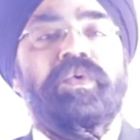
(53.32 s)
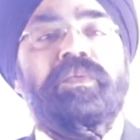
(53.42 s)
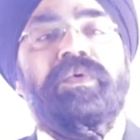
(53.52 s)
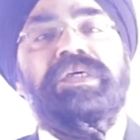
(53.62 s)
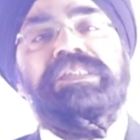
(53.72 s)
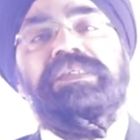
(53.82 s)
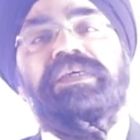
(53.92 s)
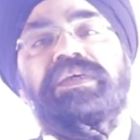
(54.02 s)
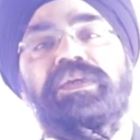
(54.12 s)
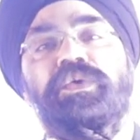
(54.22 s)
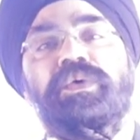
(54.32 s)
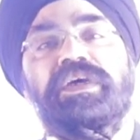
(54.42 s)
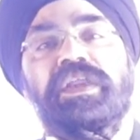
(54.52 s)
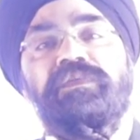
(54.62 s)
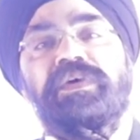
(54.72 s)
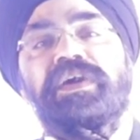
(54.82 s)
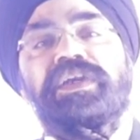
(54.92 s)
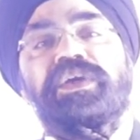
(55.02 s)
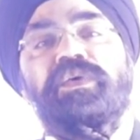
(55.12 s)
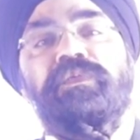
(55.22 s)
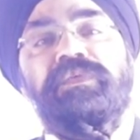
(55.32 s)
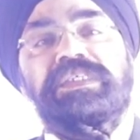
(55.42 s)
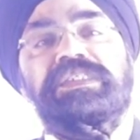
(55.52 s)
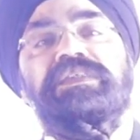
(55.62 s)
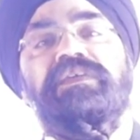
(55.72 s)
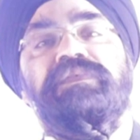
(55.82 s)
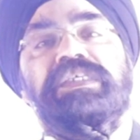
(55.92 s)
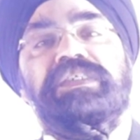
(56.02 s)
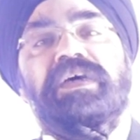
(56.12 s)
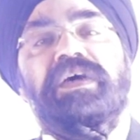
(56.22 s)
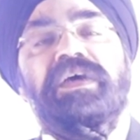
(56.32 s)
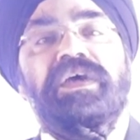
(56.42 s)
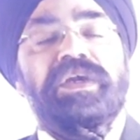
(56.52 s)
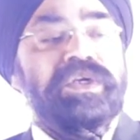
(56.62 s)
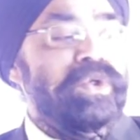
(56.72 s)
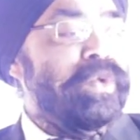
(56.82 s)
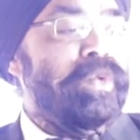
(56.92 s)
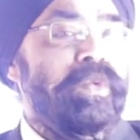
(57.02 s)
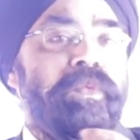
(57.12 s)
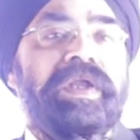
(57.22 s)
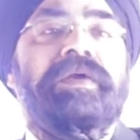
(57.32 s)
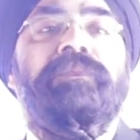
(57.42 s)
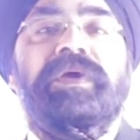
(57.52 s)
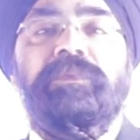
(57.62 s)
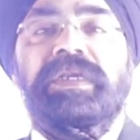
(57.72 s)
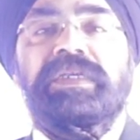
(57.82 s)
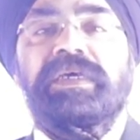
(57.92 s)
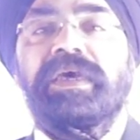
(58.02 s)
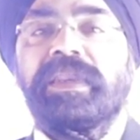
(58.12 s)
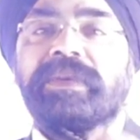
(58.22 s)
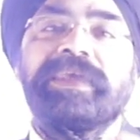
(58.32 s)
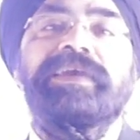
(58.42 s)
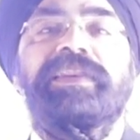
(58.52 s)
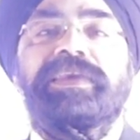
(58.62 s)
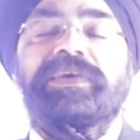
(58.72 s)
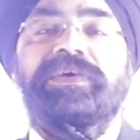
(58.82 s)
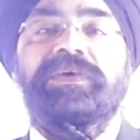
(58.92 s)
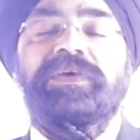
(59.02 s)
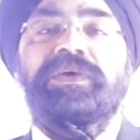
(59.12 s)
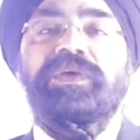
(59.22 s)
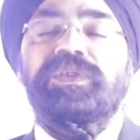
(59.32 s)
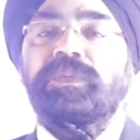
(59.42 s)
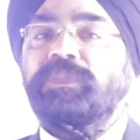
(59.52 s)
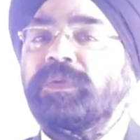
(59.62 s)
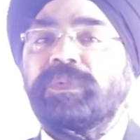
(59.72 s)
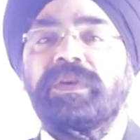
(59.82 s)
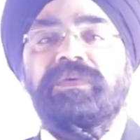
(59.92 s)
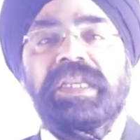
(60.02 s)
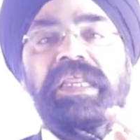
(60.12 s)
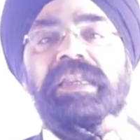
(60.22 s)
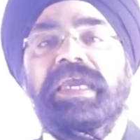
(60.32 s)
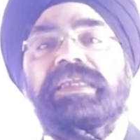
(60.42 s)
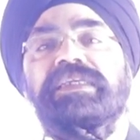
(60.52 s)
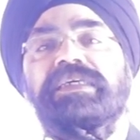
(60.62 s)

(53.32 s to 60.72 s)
was to convert your visitor visa to work permit legally. So people really liked